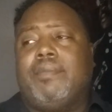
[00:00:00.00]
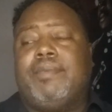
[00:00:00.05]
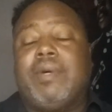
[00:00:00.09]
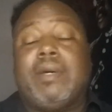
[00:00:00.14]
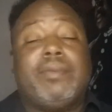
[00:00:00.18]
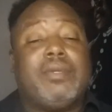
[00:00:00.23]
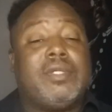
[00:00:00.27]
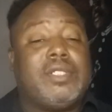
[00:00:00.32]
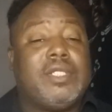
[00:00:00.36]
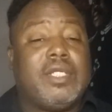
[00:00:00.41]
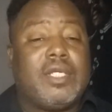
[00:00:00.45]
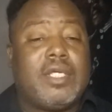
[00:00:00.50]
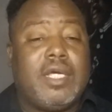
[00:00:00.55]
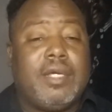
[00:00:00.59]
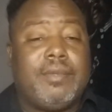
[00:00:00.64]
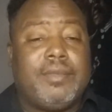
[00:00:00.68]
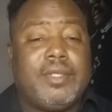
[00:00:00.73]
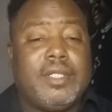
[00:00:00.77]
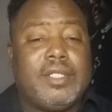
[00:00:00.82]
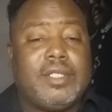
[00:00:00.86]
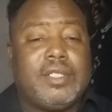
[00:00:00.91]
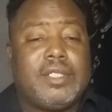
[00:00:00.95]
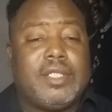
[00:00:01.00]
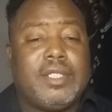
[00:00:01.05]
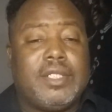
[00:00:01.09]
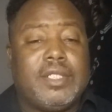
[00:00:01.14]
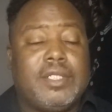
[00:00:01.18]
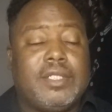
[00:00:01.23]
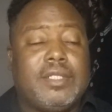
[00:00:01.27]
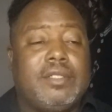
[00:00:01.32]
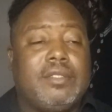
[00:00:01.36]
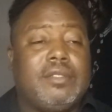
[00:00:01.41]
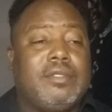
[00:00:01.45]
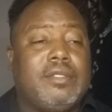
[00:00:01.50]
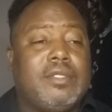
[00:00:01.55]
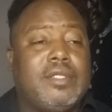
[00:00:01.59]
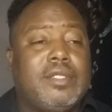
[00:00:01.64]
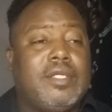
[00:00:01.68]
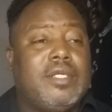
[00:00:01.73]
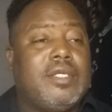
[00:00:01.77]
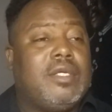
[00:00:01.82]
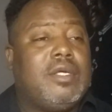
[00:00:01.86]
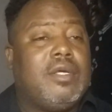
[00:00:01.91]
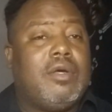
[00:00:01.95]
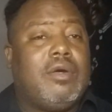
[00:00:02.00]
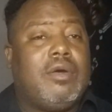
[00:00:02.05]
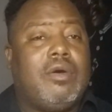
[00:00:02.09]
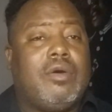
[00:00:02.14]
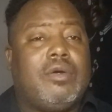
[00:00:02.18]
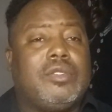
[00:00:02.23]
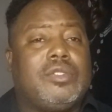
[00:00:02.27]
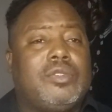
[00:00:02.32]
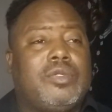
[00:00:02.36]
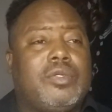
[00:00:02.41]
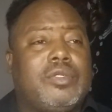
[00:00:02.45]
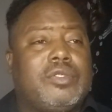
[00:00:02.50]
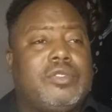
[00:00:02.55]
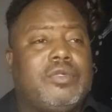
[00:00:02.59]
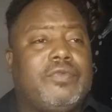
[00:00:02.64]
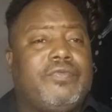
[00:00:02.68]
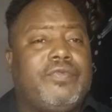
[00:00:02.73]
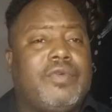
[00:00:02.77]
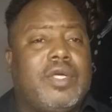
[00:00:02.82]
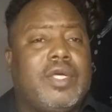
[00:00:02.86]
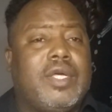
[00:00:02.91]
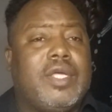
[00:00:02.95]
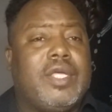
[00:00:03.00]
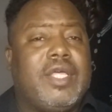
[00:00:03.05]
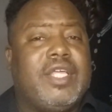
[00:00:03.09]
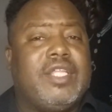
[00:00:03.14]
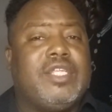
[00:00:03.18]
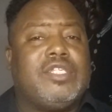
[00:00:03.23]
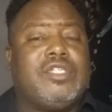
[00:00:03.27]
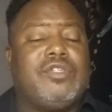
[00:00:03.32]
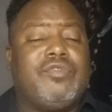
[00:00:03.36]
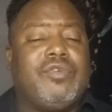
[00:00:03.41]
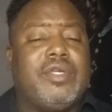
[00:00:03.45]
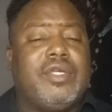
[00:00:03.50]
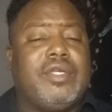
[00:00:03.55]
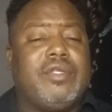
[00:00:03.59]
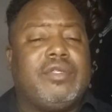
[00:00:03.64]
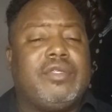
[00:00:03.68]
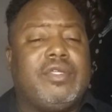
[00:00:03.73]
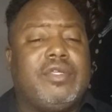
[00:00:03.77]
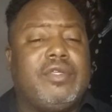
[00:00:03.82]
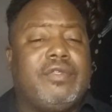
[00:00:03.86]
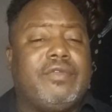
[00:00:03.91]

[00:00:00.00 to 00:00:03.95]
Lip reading: publishing companies and all sorts of industry. In